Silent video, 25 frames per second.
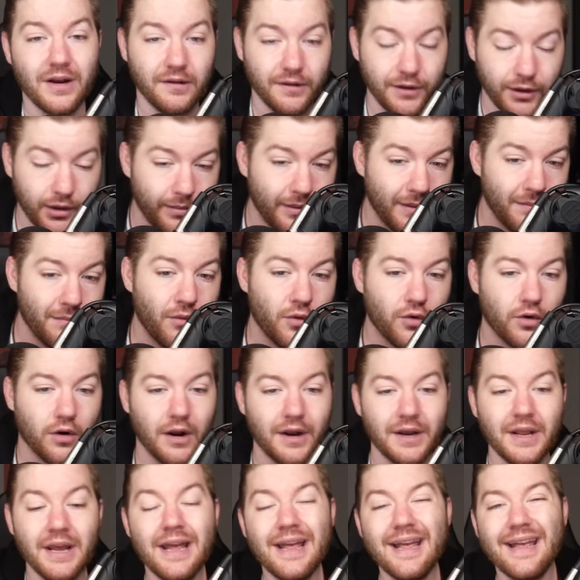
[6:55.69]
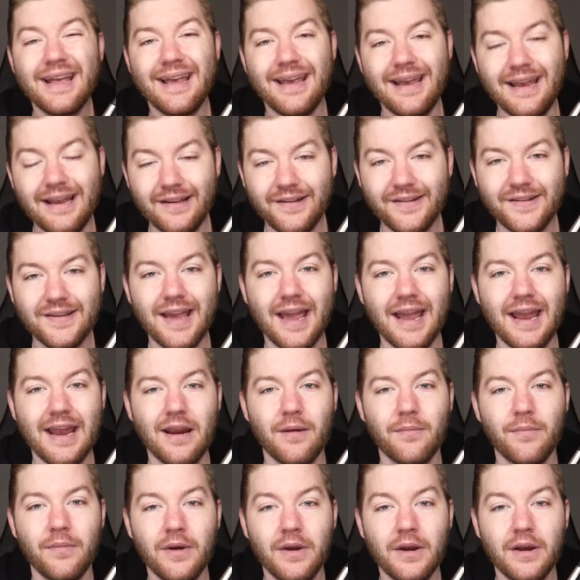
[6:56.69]
A little bit more on his
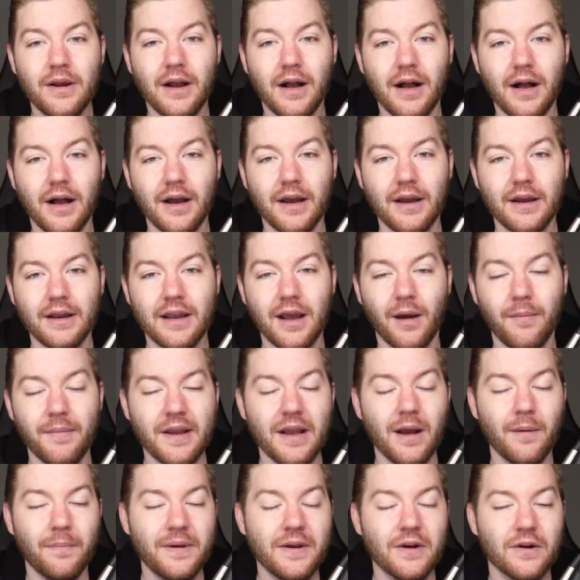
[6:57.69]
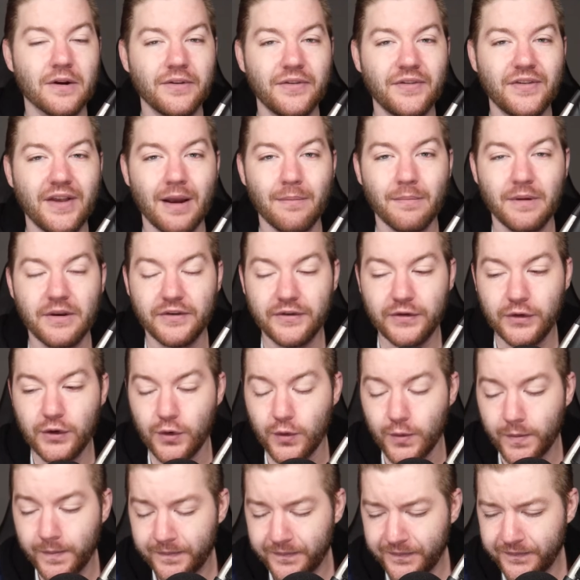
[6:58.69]
game uh, coming up here in segment
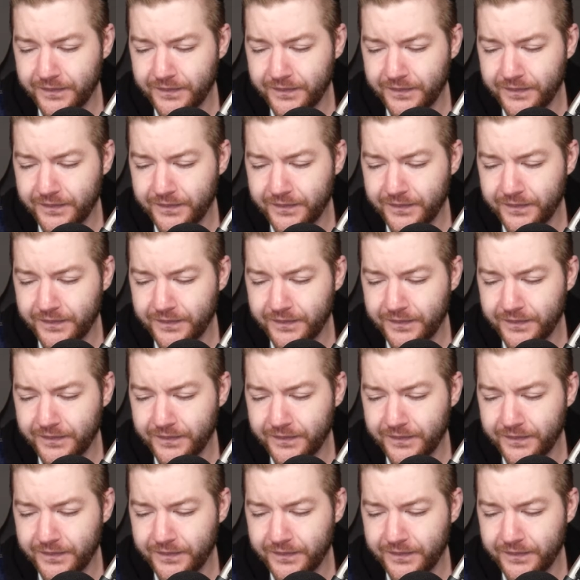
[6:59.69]
two,